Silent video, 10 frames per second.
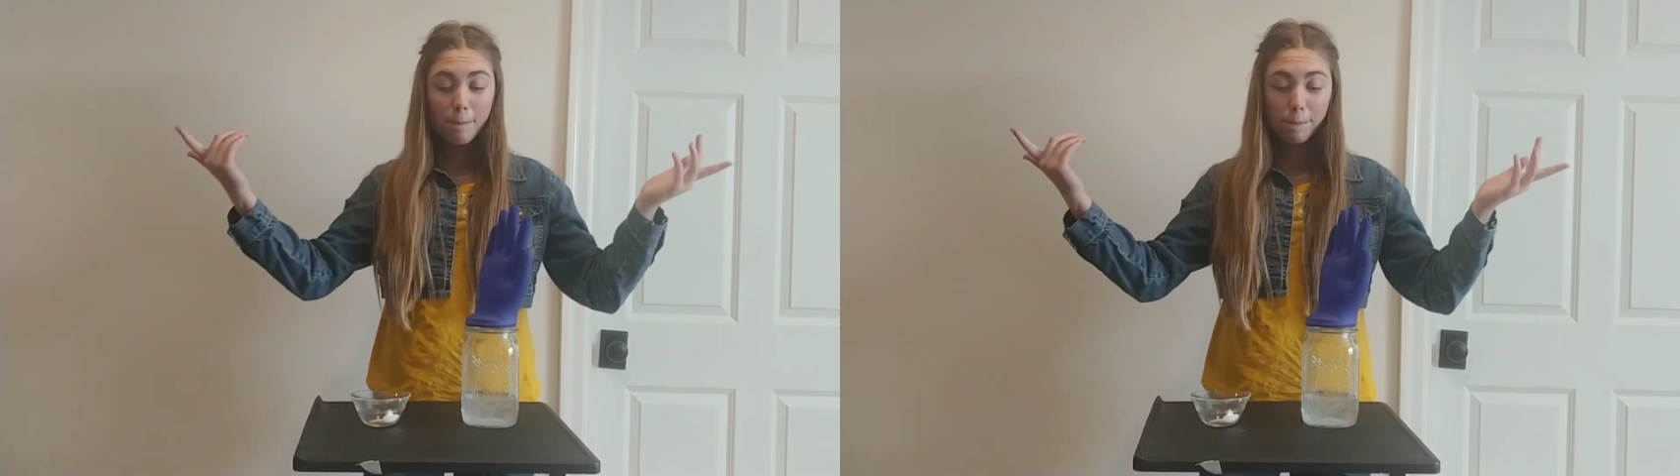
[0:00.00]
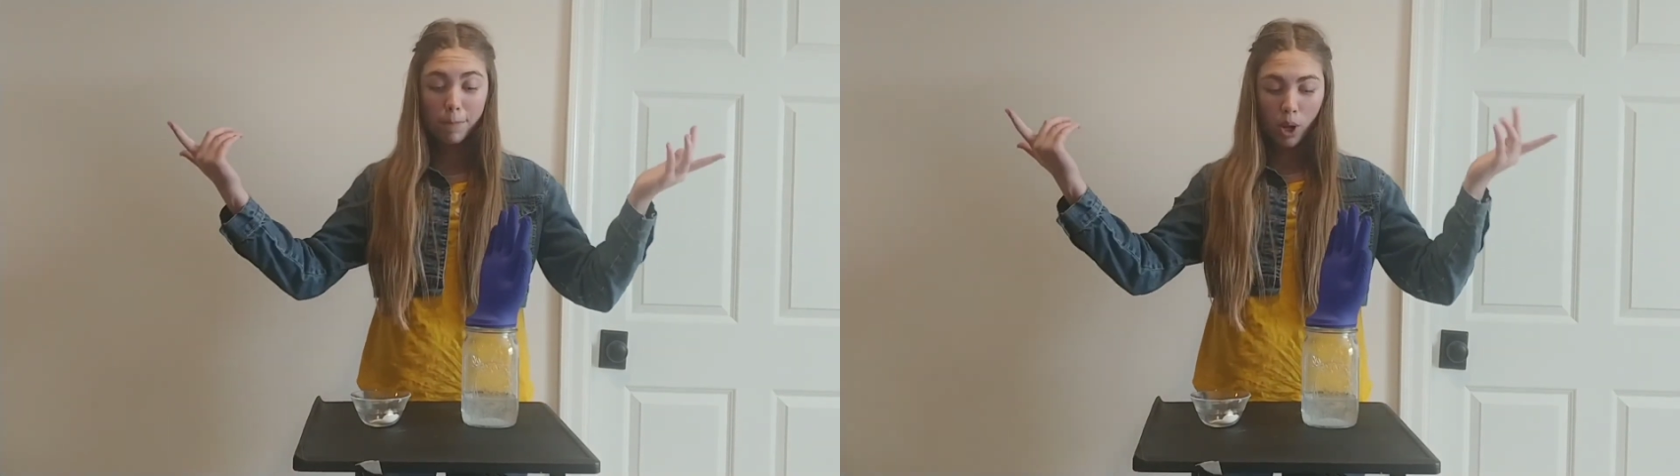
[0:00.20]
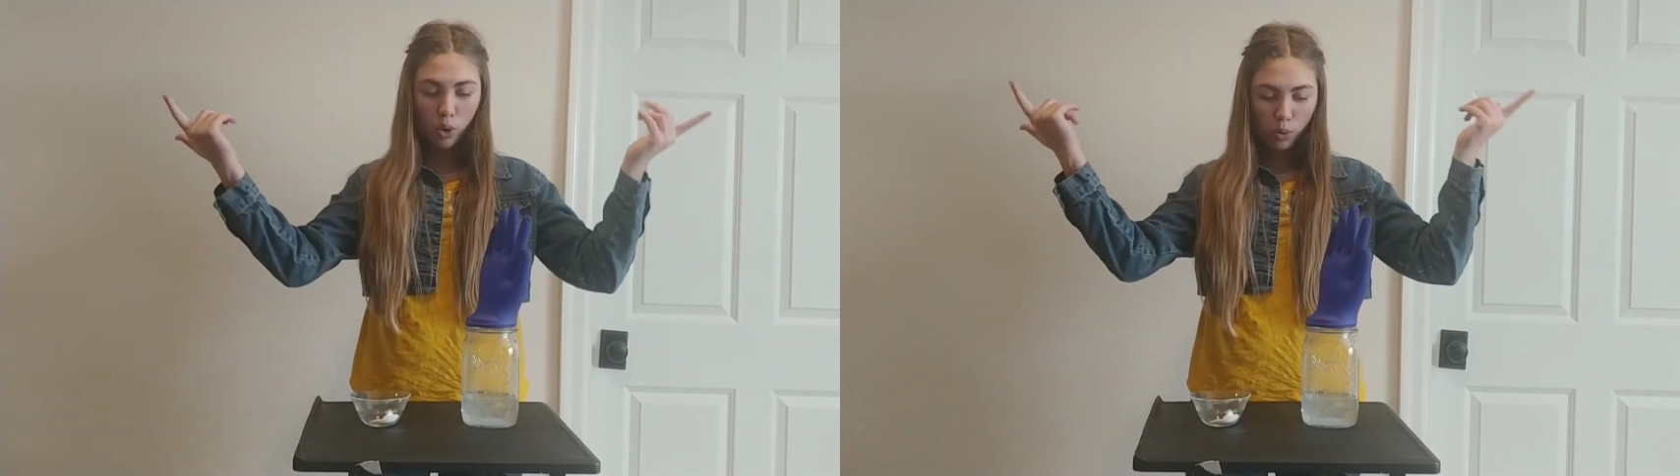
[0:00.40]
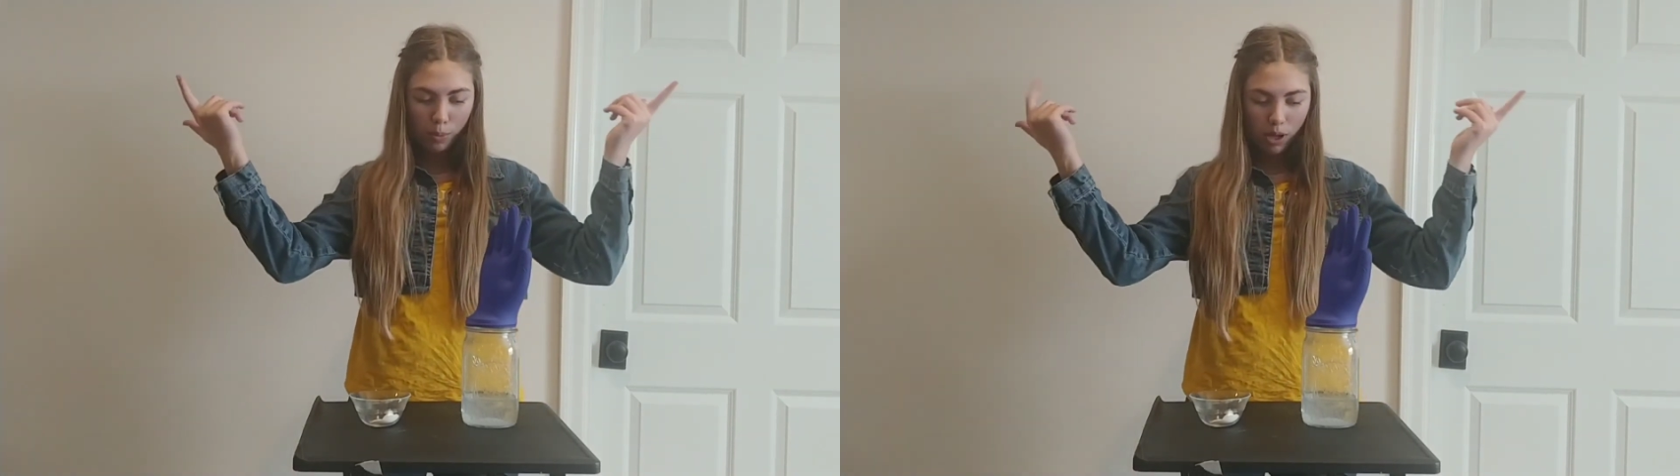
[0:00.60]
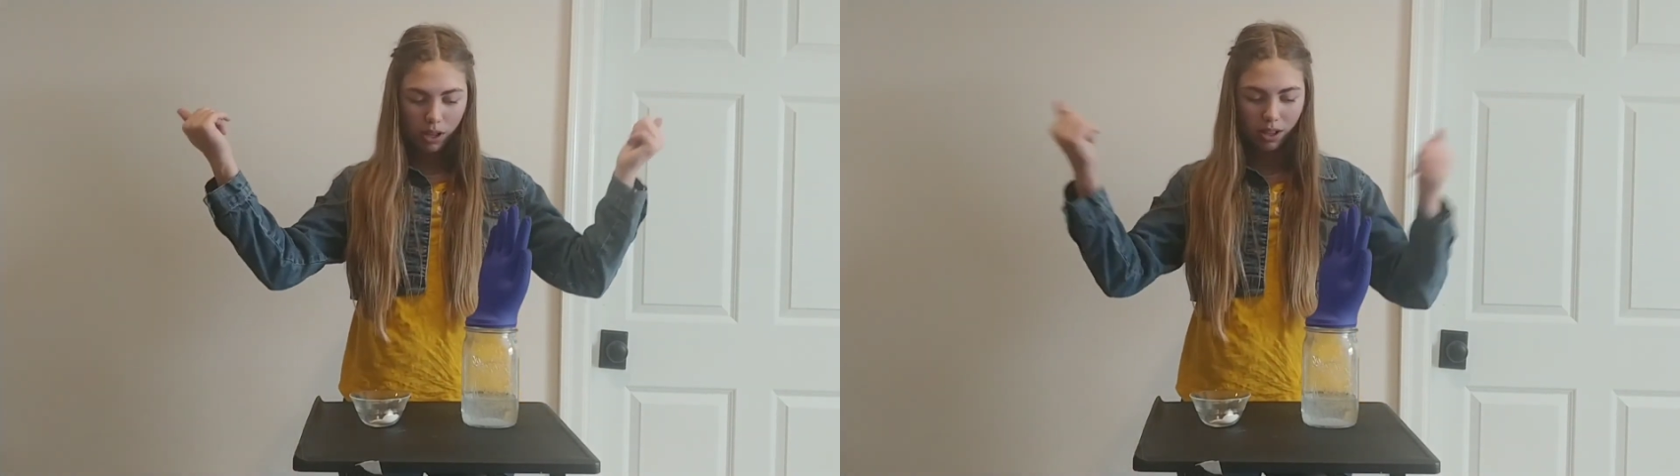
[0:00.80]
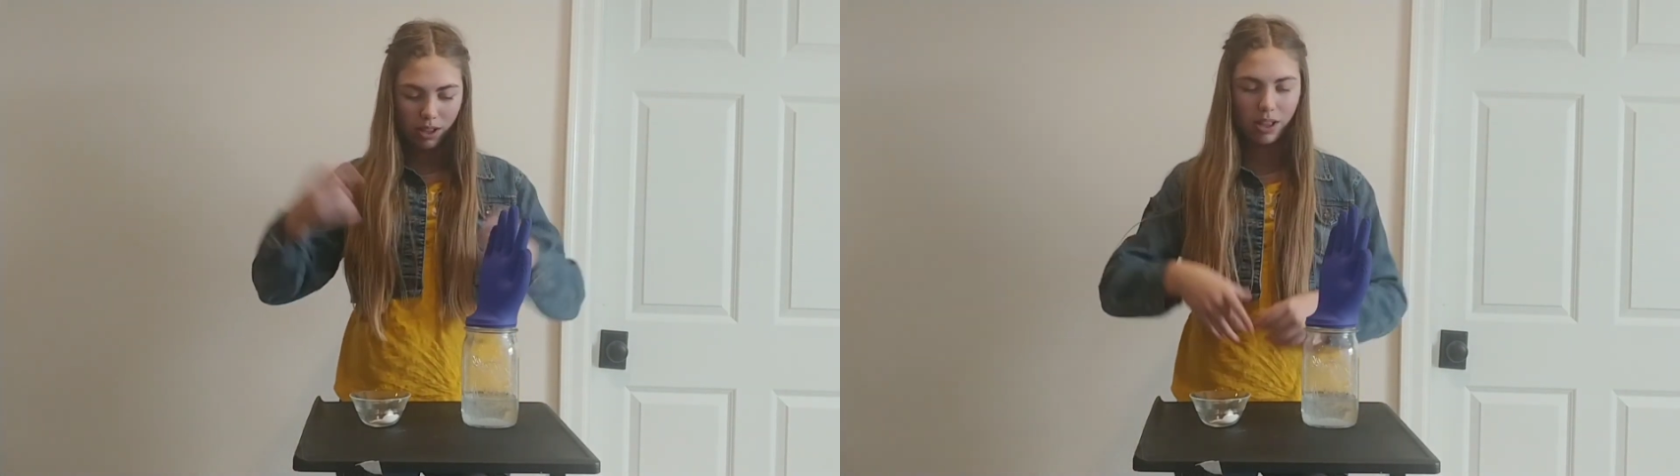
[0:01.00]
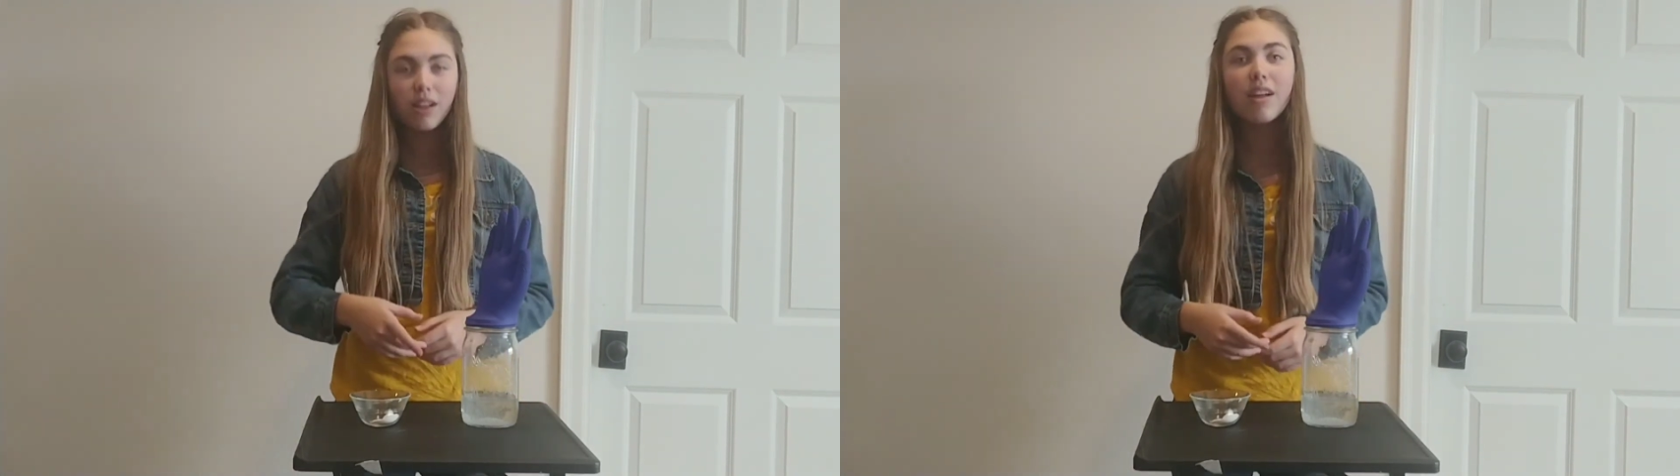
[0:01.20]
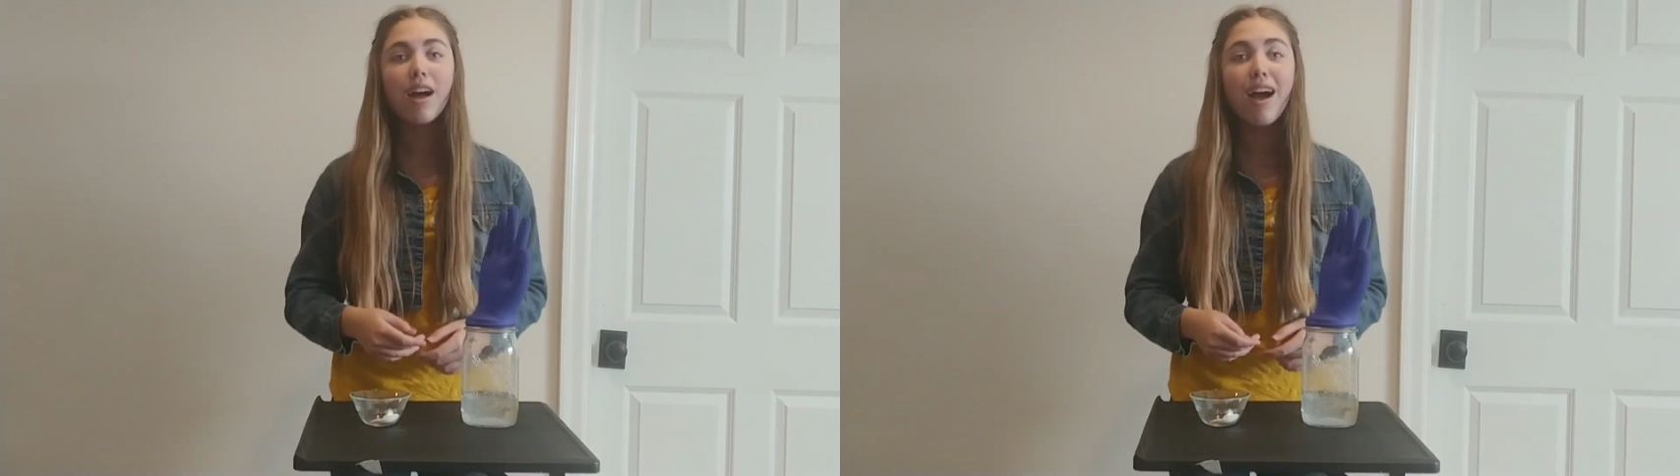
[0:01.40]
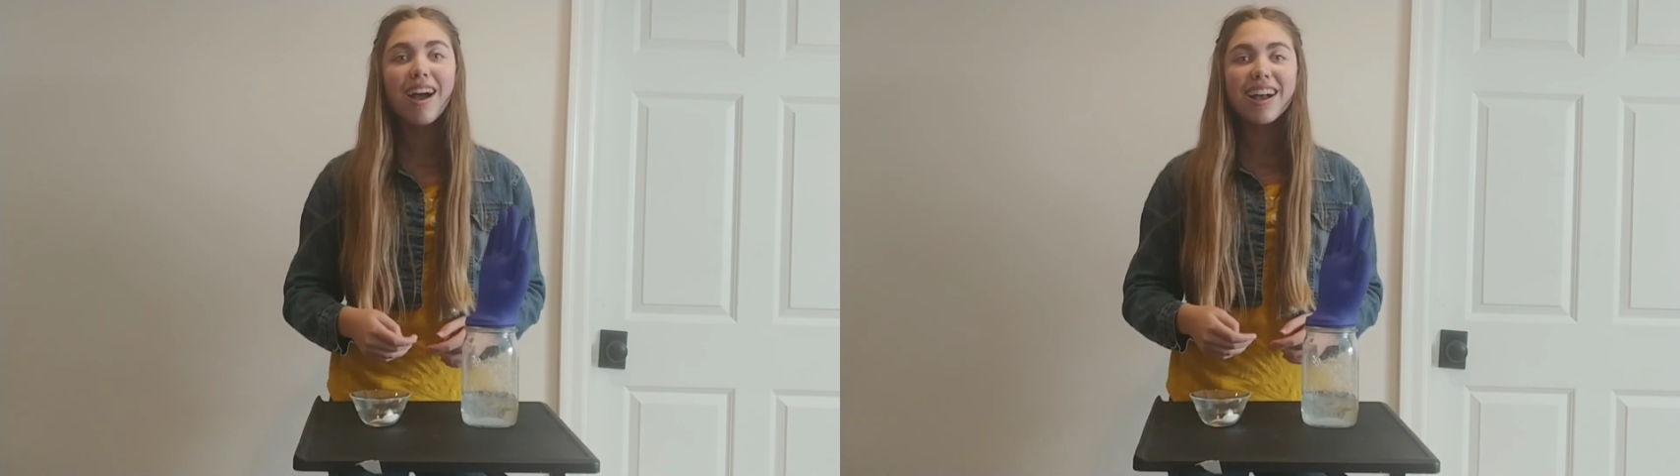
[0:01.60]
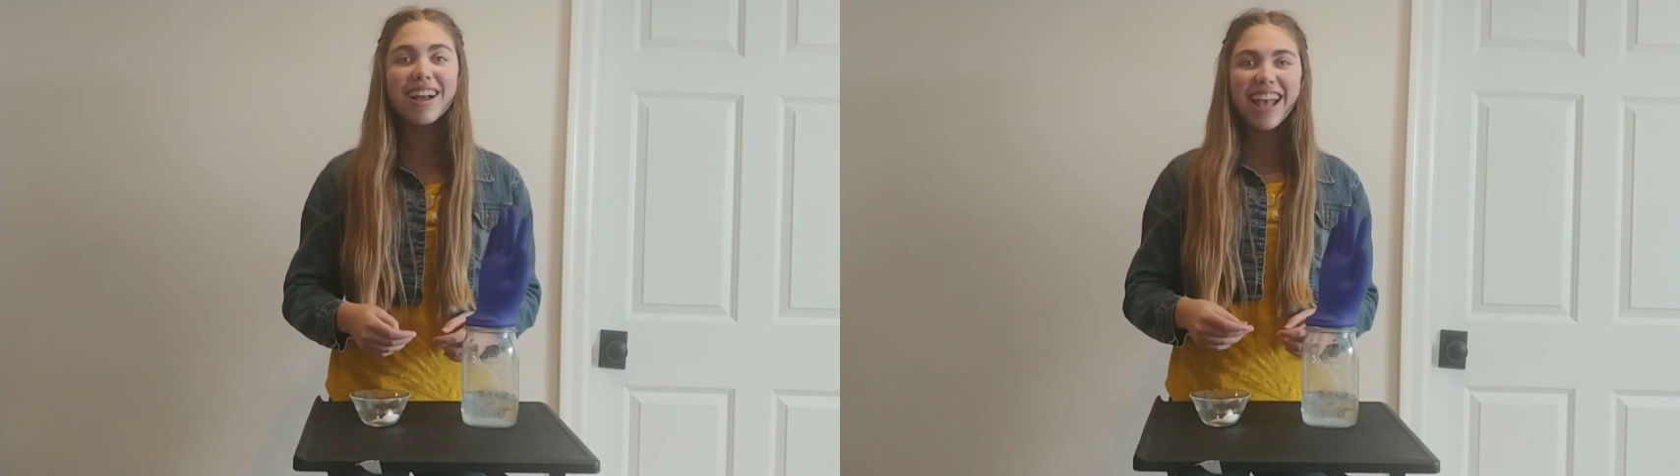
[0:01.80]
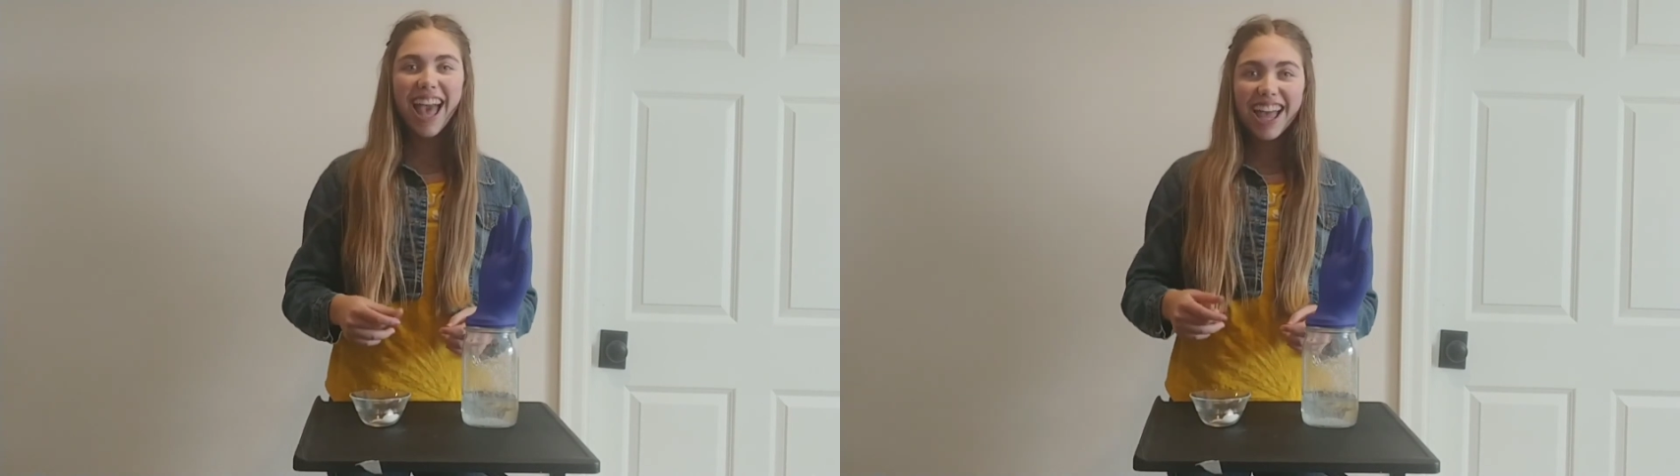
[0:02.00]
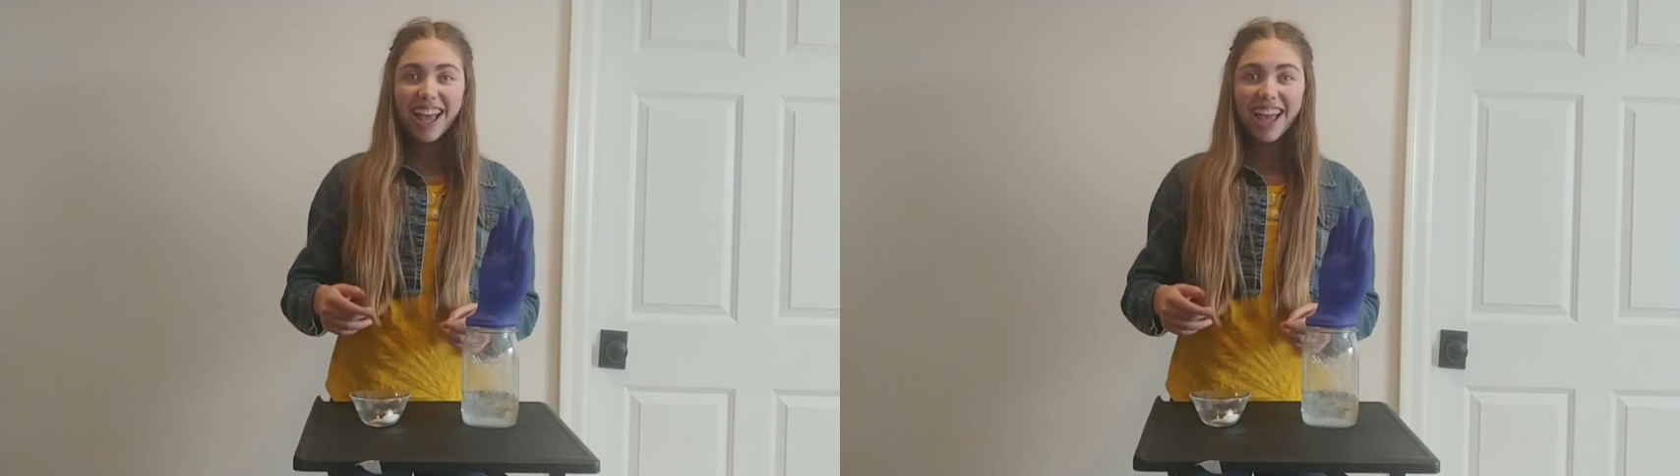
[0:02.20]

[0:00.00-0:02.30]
Boom. Okay,